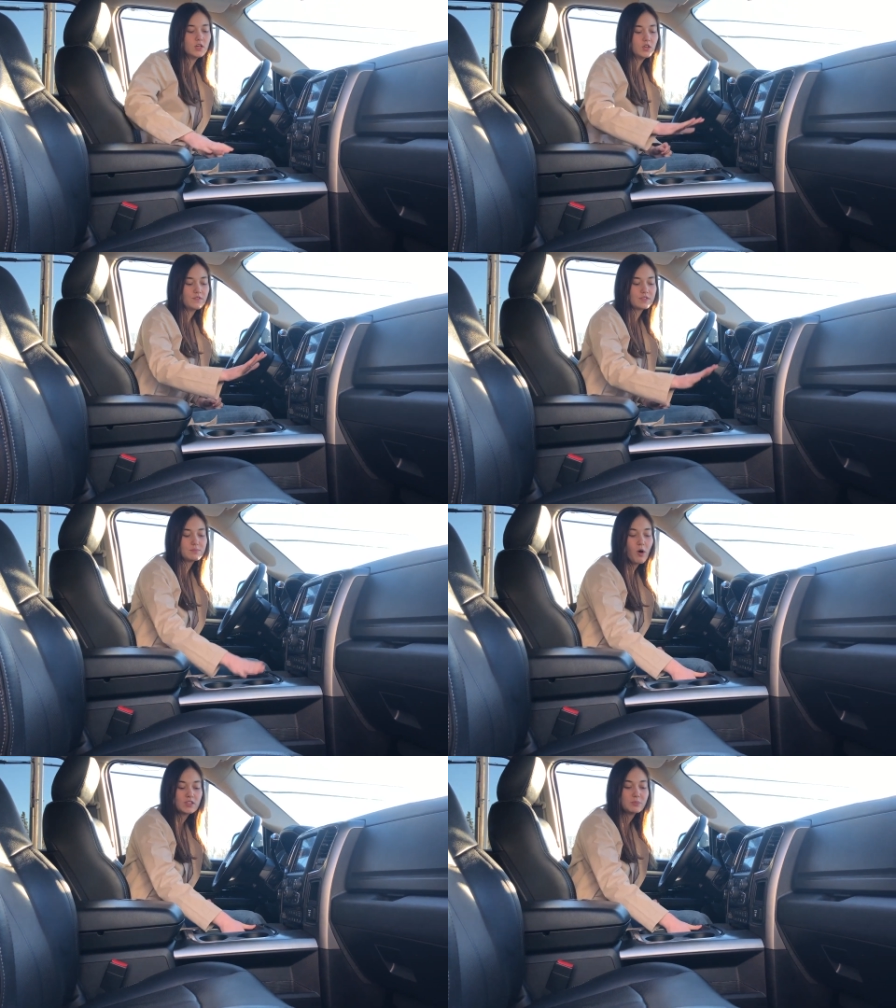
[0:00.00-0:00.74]
You have a
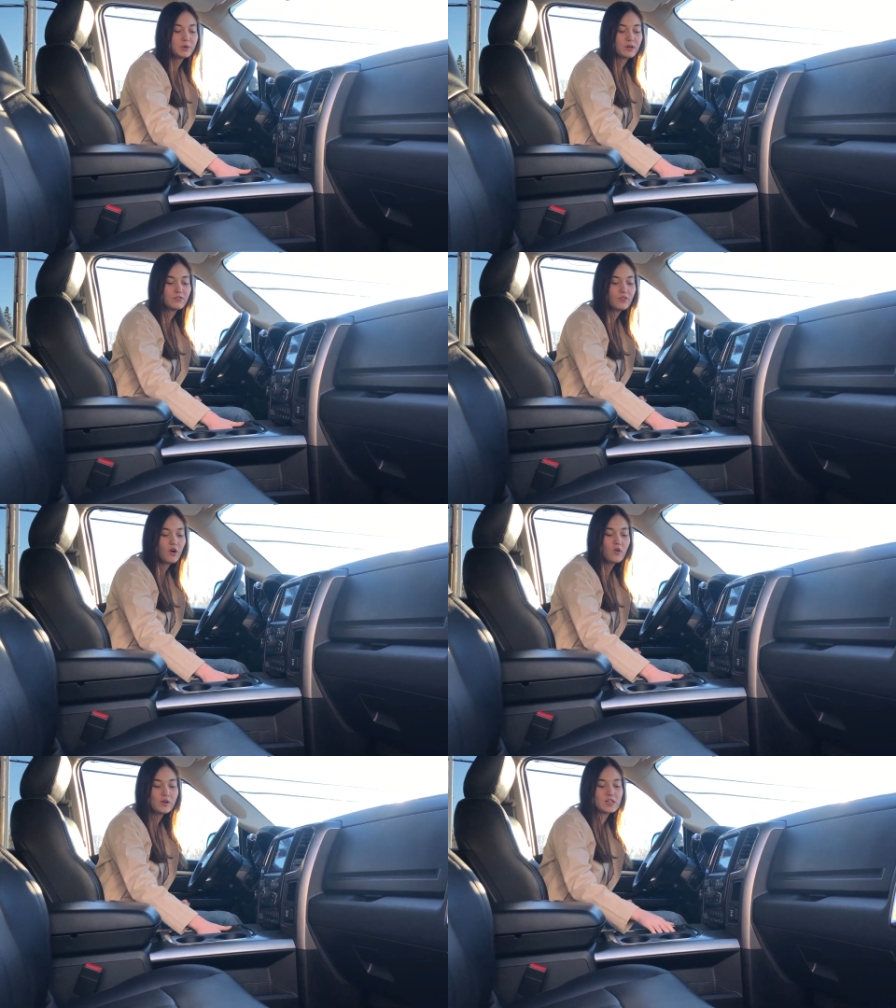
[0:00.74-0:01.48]
spot to put your
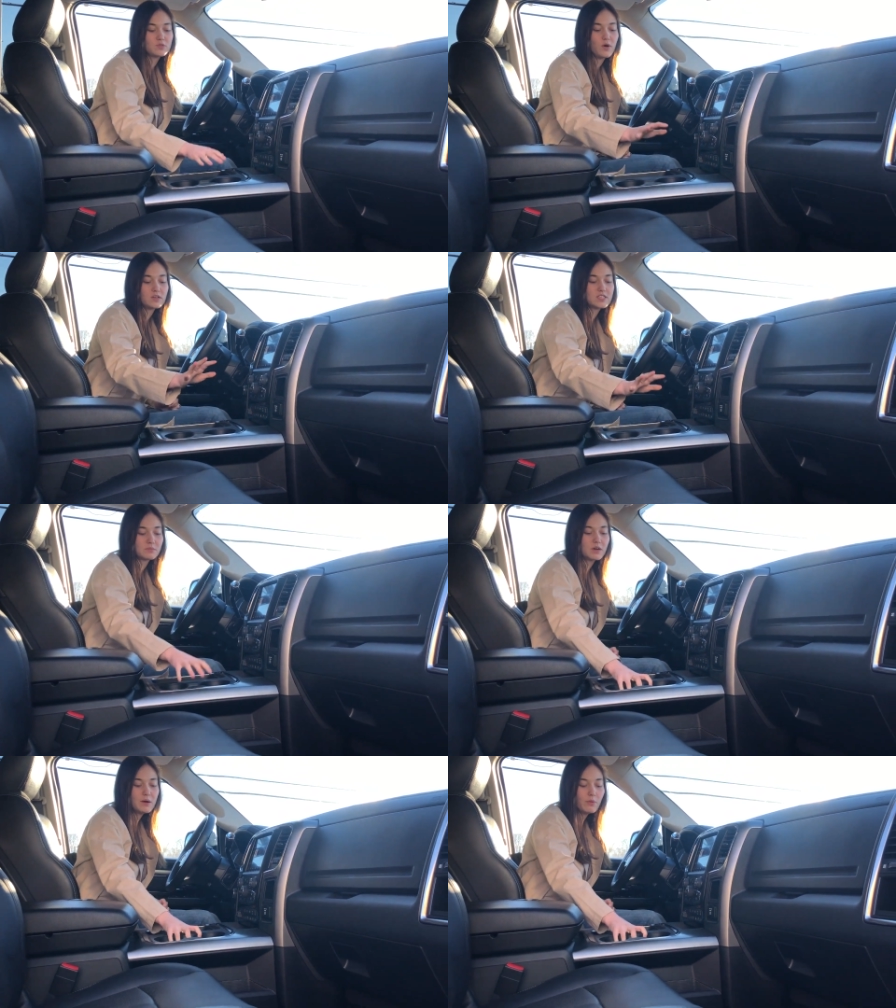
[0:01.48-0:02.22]
phone as well as some
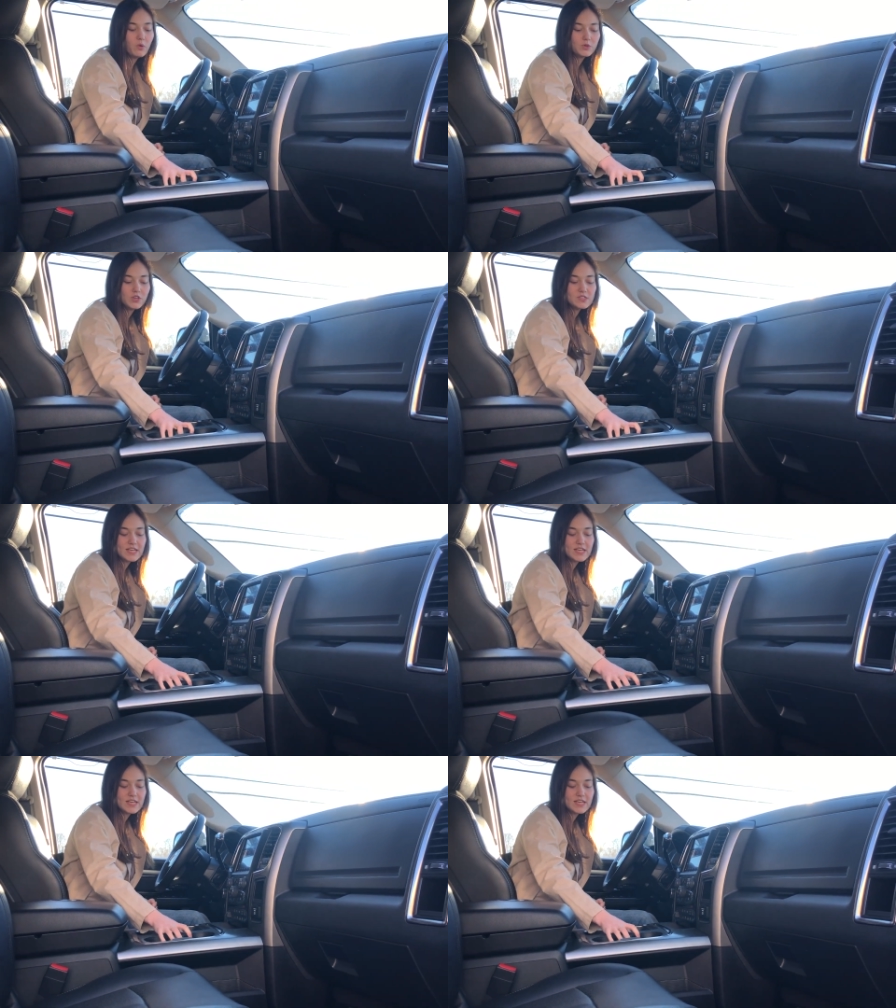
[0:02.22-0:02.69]
cup holders.